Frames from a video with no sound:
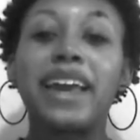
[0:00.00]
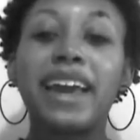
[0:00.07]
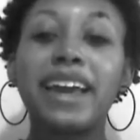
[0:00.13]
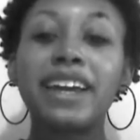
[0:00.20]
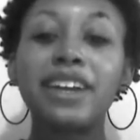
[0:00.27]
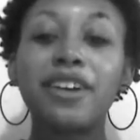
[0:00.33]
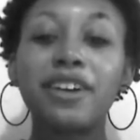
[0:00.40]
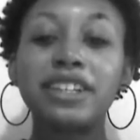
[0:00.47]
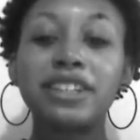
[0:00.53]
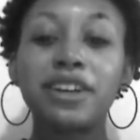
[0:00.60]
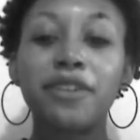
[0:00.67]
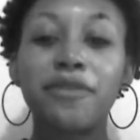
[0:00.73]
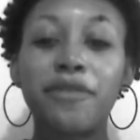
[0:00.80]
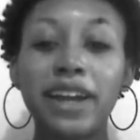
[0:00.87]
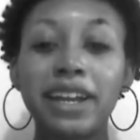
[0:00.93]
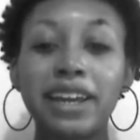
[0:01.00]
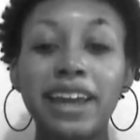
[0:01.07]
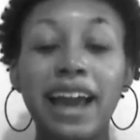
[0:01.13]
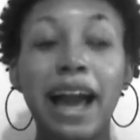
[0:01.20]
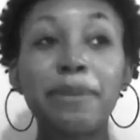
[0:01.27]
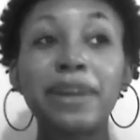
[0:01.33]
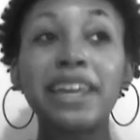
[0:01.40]
And it's so funny.
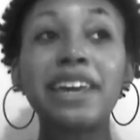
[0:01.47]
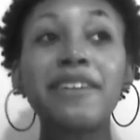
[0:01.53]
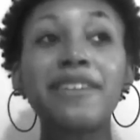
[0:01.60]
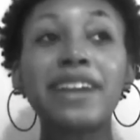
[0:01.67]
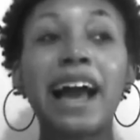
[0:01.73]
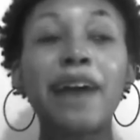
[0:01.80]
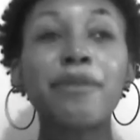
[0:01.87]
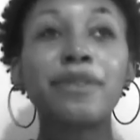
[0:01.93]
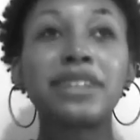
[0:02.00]
I mean, even I